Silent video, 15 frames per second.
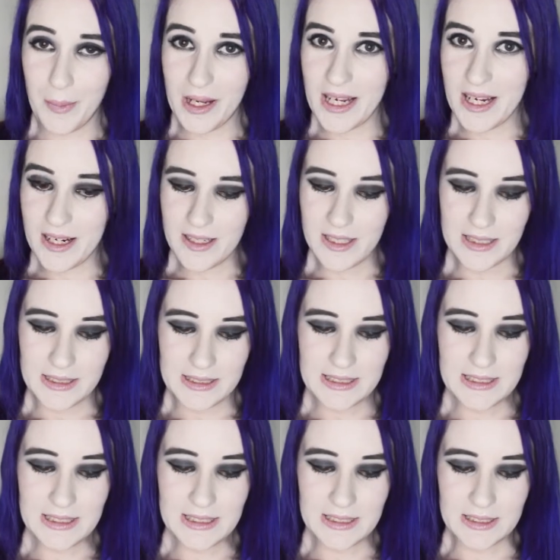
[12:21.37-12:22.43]
my hair
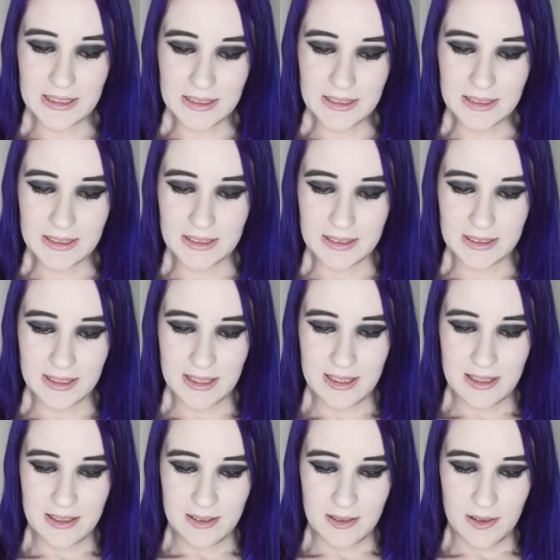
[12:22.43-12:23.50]
until,
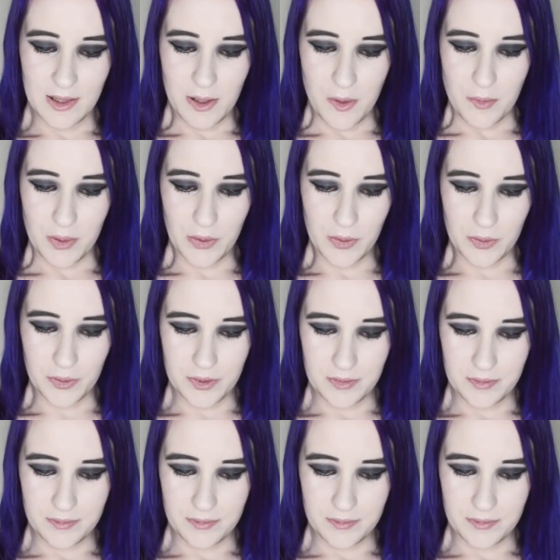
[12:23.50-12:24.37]
lo and behold,